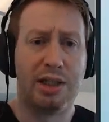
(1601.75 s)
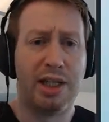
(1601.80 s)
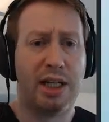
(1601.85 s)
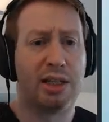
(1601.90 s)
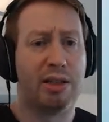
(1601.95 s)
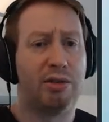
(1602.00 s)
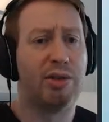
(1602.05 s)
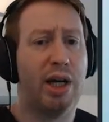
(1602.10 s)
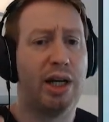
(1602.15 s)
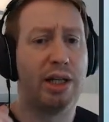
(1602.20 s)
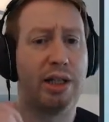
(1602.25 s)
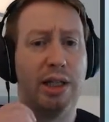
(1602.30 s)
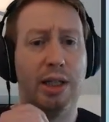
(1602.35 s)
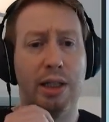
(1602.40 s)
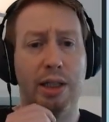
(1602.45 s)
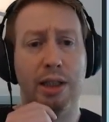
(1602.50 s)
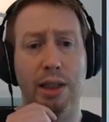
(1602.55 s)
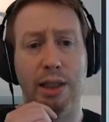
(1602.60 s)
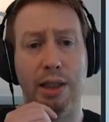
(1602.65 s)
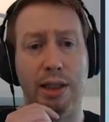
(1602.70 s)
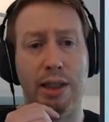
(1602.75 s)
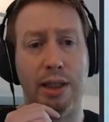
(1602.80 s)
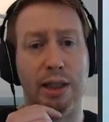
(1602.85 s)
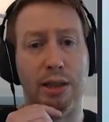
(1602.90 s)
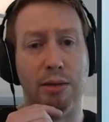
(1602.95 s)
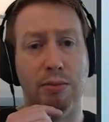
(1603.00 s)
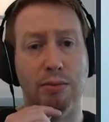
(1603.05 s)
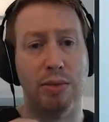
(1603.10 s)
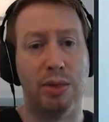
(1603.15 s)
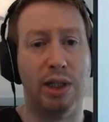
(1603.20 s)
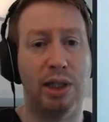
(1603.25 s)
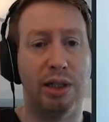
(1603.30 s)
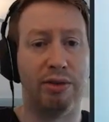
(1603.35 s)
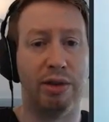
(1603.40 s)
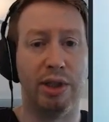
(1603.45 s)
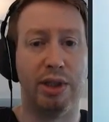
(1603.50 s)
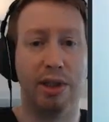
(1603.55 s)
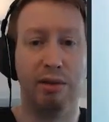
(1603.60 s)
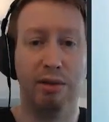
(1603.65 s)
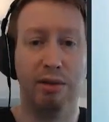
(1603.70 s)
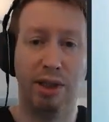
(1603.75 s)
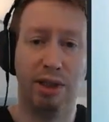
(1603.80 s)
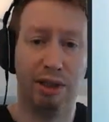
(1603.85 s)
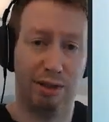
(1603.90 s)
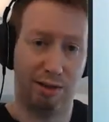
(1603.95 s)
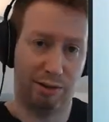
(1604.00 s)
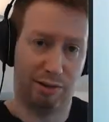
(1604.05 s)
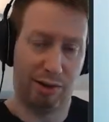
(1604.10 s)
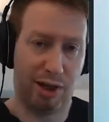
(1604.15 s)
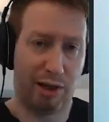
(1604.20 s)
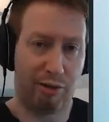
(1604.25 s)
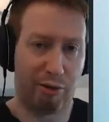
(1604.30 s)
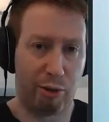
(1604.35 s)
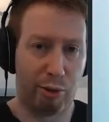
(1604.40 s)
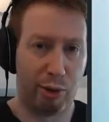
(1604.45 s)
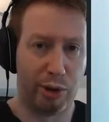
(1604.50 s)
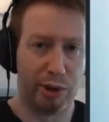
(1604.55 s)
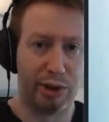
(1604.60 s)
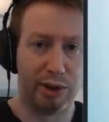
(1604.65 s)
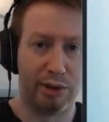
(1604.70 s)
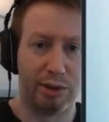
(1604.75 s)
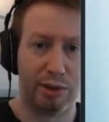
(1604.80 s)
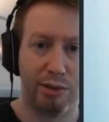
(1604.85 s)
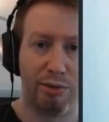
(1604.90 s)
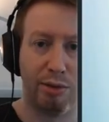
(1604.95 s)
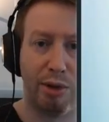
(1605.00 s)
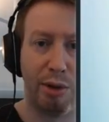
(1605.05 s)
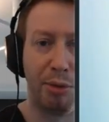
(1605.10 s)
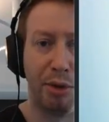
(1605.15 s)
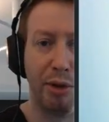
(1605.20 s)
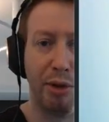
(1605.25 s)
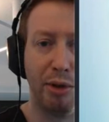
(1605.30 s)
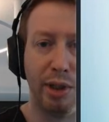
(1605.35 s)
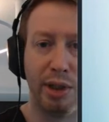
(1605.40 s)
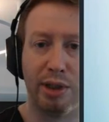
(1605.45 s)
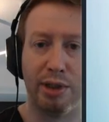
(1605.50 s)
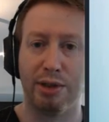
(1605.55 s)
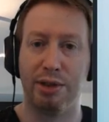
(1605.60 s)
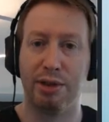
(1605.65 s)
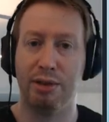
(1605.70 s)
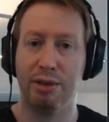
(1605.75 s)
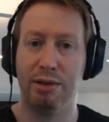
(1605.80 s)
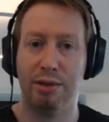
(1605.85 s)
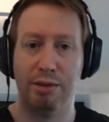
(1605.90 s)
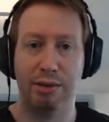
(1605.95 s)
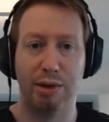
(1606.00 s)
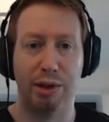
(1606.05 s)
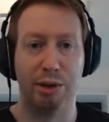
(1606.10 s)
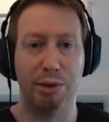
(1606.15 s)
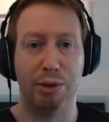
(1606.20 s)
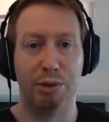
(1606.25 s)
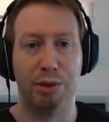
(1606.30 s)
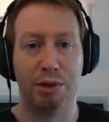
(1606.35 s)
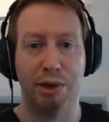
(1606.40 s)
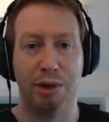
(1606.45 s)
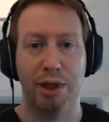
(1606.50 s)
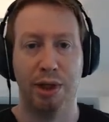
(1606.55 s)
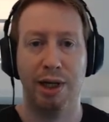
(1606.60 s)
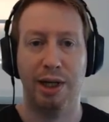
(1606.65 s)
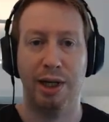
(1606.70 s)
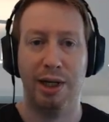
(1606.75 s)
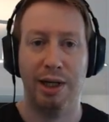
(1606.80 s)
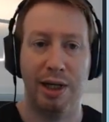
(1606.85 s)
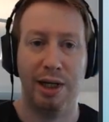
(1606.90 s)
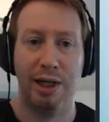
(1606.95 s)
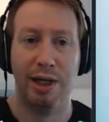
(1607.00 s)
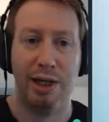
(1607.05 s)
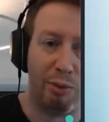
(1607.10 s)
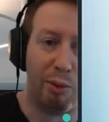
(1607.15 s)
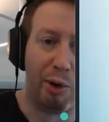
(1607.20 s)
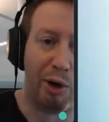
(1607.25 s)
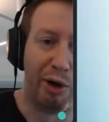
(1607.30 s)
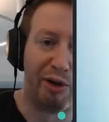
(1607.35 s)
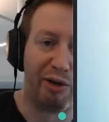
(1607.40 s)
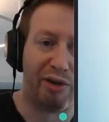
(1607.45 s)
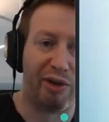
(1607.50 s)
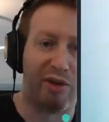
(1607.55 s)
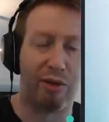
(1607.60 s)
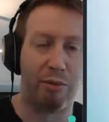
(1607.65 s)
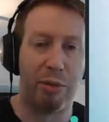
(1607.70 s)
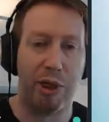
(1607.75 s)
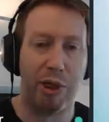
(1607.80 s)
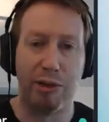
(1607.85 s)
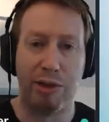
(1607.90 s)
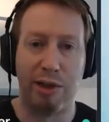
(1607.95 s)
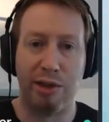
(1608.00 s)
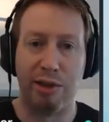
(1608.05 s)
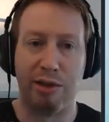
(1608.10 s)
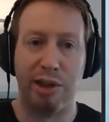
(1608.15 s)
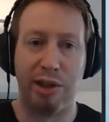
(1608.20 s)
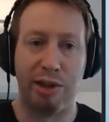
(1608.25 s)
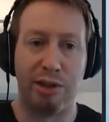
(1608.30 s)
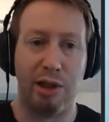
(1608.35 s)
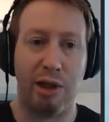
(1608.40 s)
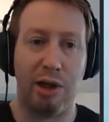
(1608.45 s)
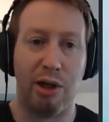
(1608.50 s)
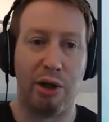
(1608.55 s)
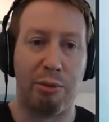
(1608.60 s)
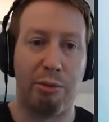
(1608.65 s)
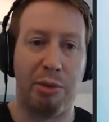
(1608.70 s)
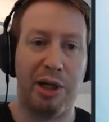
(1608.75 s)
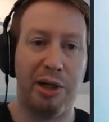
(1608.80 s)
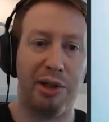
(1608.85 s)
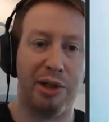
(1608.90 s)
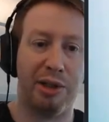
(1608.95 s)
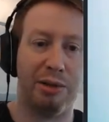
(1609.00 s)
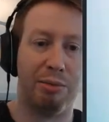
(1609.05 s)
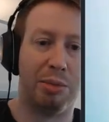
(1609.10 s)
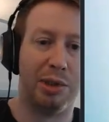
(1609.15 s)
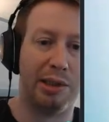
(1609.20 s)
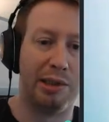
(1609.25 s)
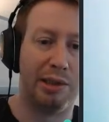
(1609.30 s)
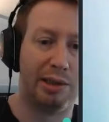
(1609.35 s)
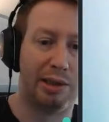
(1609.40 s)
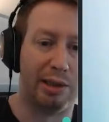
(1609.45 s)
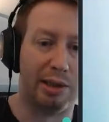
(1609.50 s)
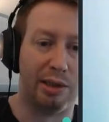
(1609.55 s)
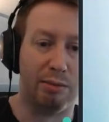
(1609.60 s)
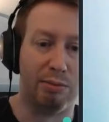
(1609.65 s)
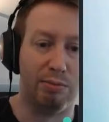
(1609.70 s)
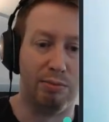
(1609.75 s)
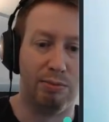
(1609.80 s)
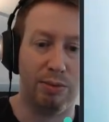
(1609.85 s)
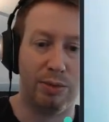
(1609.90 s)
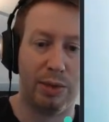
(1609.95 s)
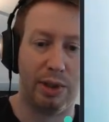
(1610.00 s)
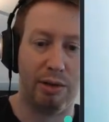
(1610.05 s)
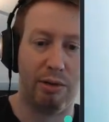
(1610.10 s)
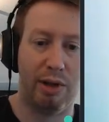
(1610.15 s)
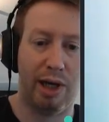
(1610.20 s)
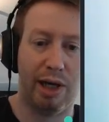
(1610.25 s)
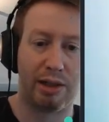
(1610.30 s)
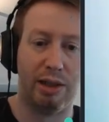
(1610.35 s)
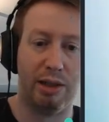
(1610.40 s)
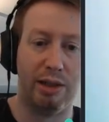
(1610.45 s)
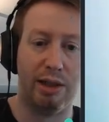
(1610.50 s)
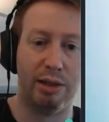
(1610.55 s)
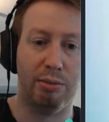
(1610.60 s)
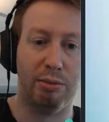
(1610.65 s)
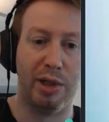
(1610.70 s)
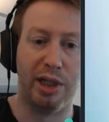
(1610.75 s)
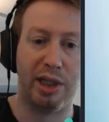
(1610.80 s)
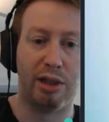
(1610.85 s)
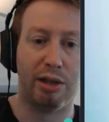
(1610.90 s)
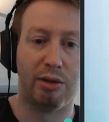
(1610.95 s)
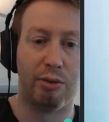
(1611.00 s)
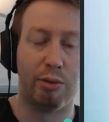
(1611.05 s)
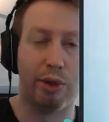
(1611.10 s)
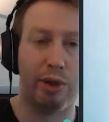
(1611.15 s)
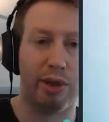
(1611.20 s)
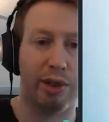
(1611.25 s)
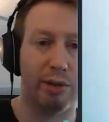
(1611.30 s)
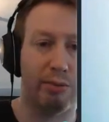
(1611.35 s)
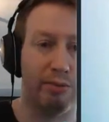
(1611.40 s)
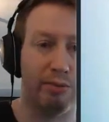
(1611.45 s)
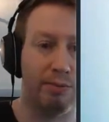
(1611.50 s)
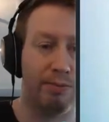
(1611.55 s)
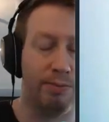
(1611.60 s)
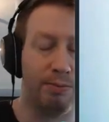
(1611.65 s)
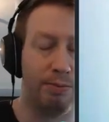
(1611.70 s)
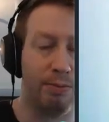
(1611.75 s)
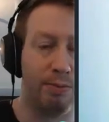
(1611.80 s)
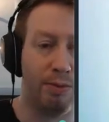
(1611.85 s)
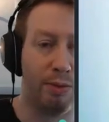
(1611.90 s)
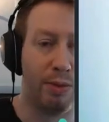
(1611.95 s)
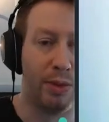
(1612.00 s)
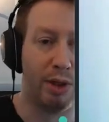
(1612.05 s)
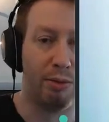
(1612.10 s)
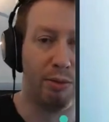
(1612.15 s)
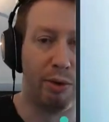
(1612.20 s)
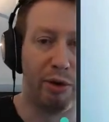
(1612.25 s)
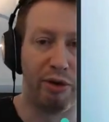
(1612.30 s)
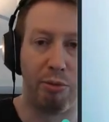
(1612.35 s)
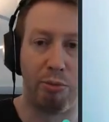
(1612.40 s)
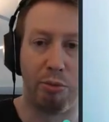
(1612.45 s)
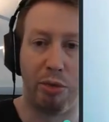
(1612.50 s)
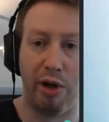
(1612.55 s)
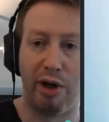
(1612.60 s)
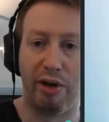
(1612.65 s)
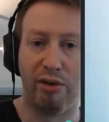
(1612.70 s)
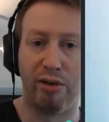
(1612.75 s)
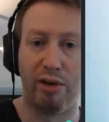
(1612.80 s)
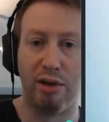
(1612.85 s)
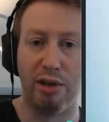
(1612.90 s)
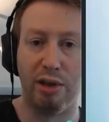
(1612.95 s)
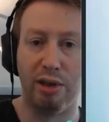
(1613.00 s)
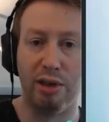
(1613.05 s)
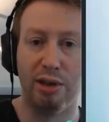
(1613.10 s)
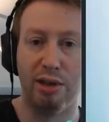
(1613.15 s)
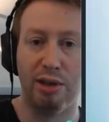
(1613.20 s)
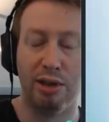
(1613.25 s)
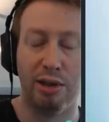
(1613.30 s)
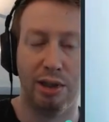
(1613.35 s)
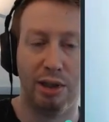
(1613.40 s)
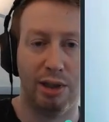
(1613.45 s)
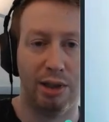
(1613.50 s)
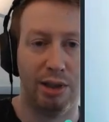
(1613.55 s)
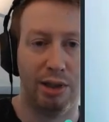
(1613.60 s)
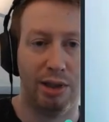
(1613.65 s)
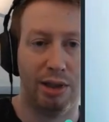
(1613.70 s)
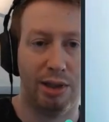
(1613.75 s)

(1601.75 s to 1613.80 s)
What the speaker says: Incentive hacking, I think everyone in crypto knows what it is about and thinks a lot about it, but actually at Maker we're surprisingly